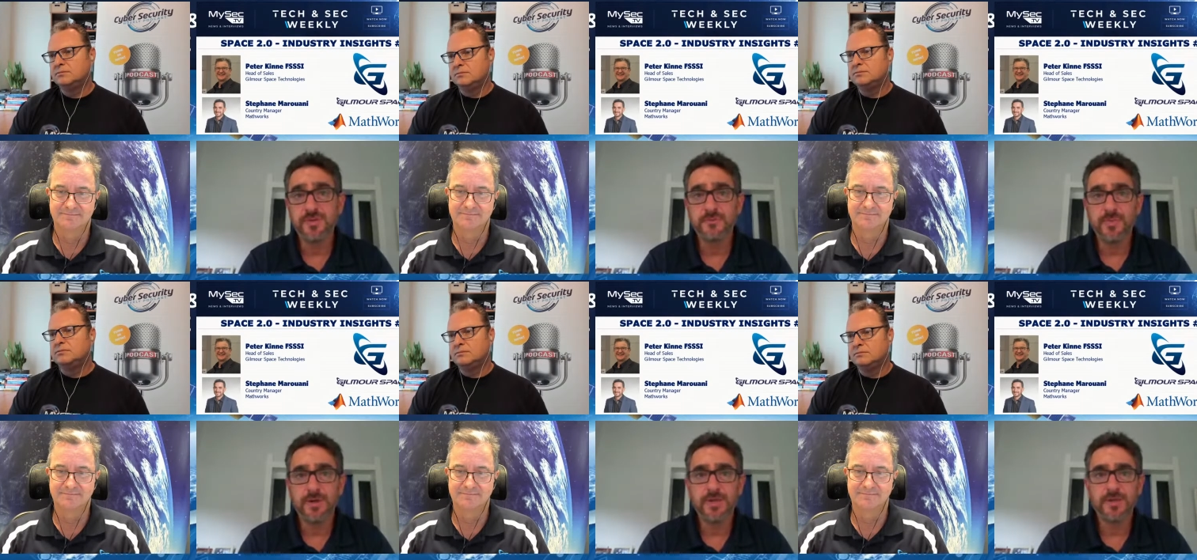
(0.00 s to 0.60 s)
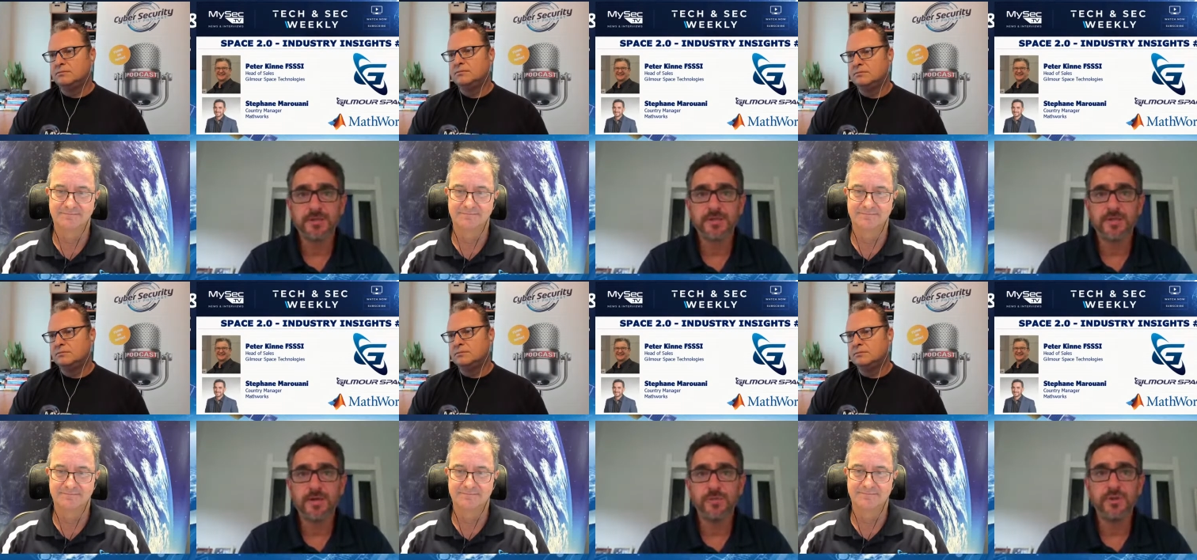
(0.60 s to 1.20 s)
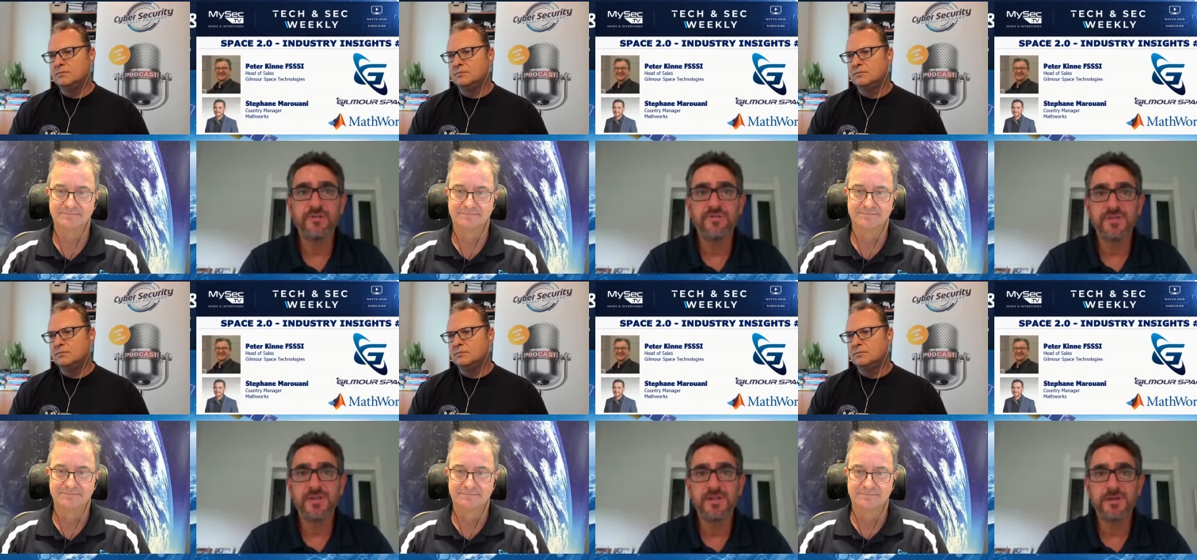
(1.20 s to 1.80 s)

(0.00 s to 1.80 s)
Speaker 1: Zealand market. Uh, in, uh,